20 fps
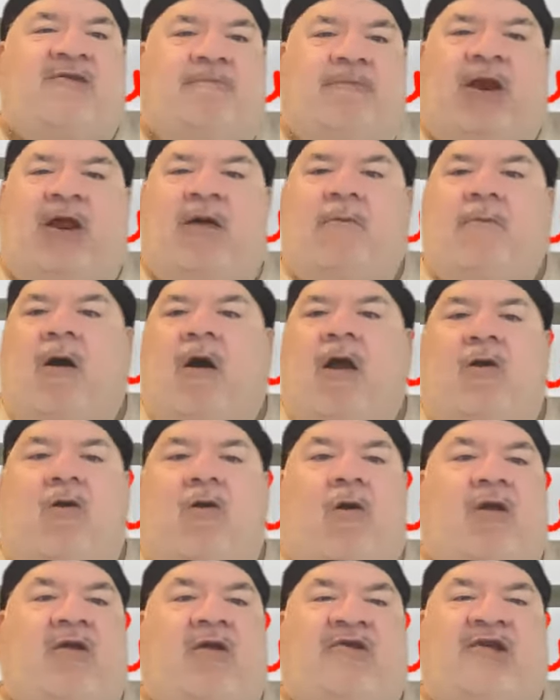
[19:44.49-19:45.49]
Billy Martin,
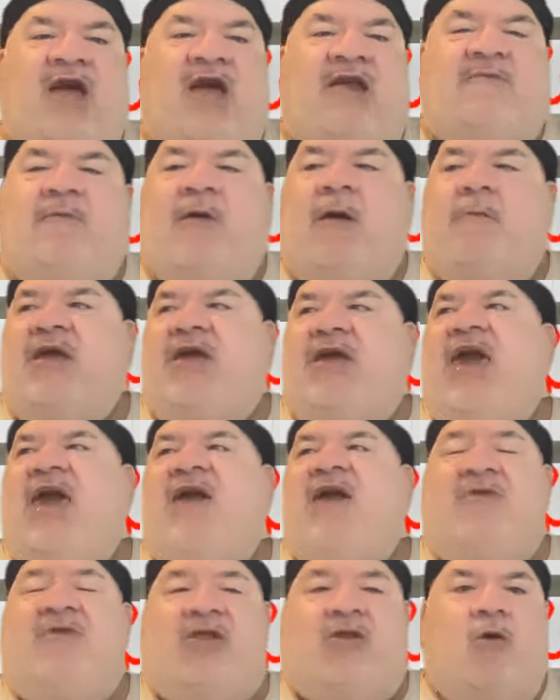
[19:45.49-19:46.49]
all those guys probably
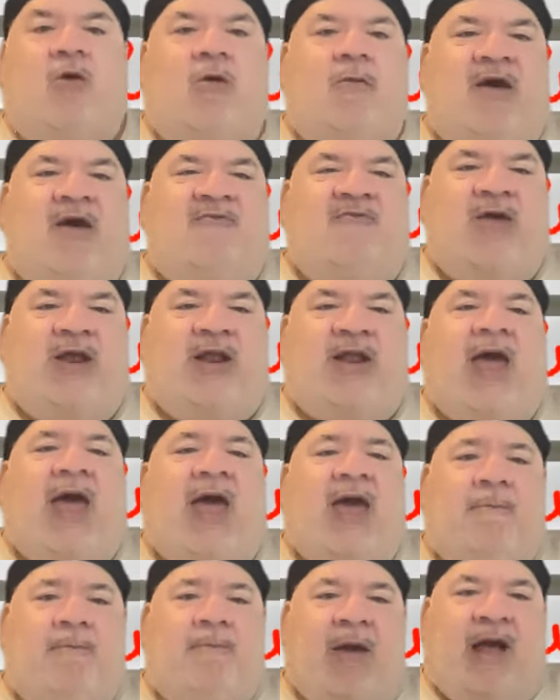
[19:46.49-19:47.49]
gave it to him every
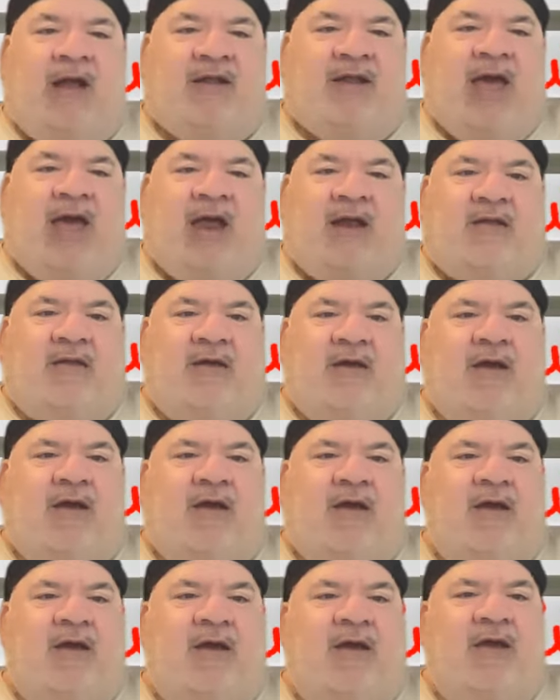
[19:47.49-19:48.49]
day about that
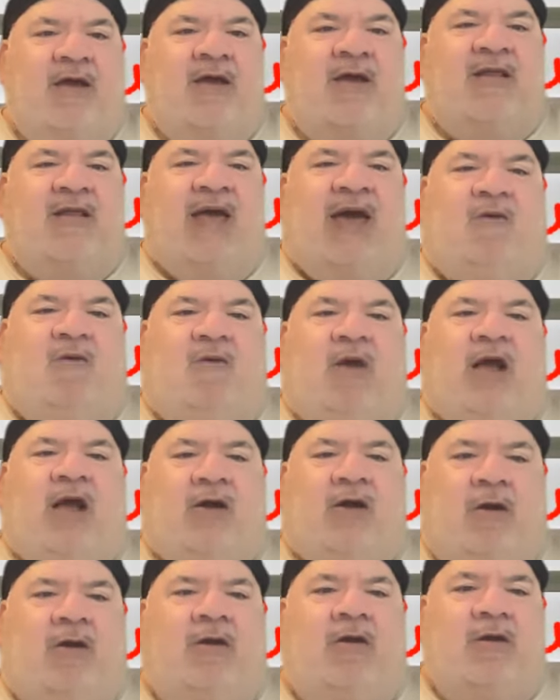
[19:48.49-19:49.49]

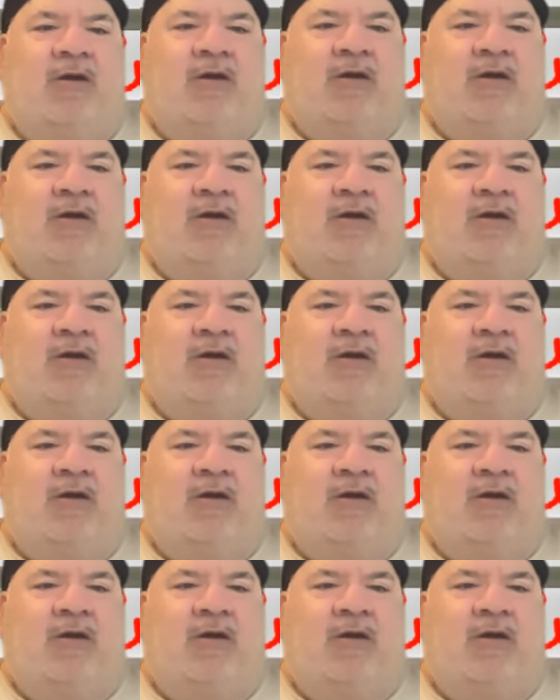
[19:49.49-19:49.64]
record.